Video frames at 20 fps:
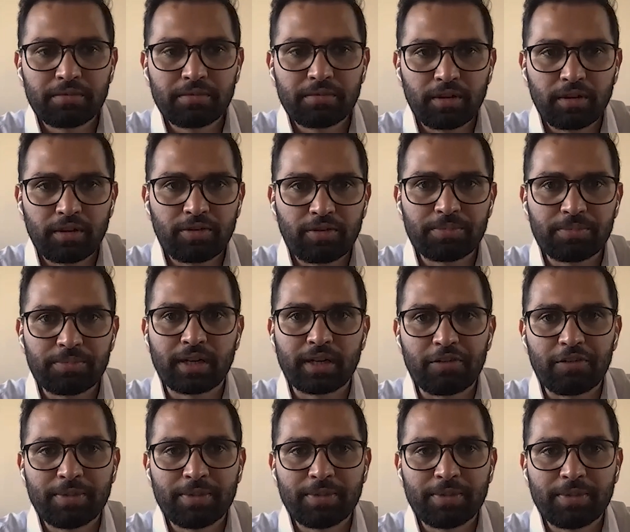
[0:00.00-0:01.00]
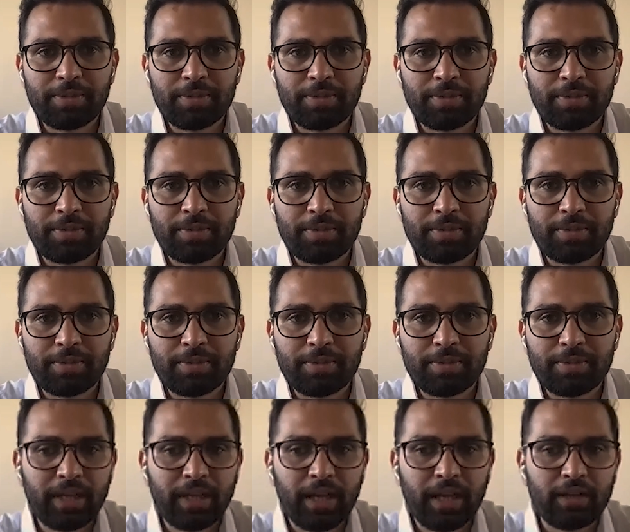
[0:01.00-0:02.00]
the government's perspective, the
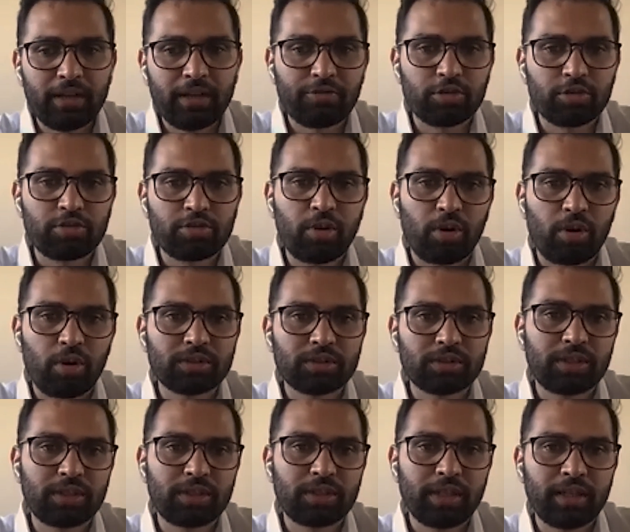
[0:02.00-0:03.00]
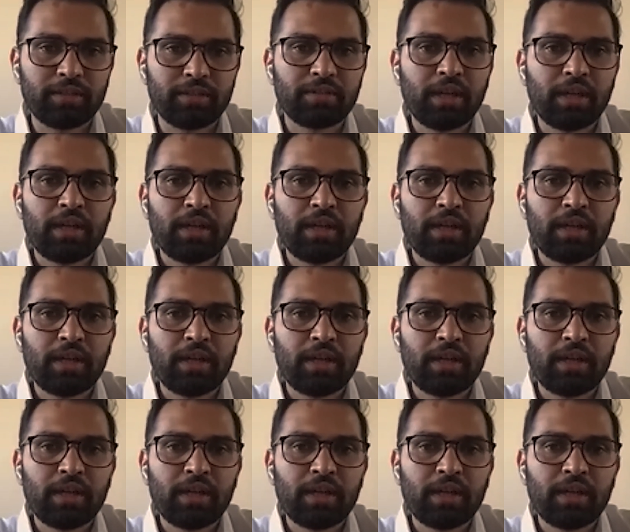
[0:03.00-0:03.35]
RBI of course launched a